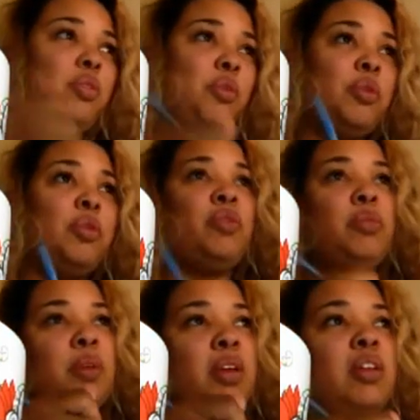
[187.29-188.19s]
going over
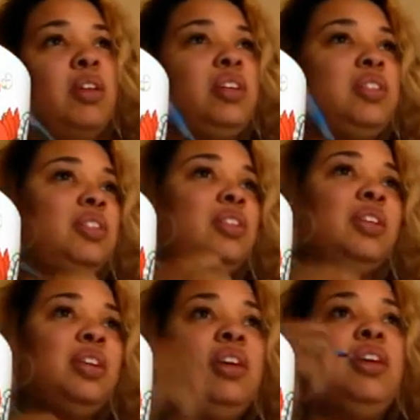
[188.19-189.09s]
the melodies and,
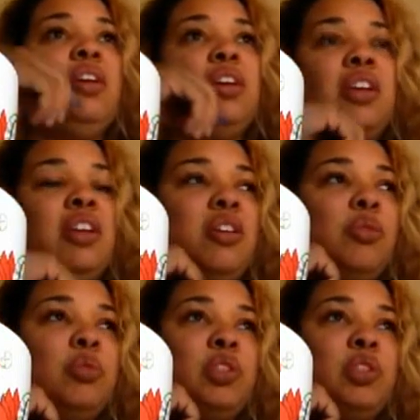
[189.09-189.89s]
you know,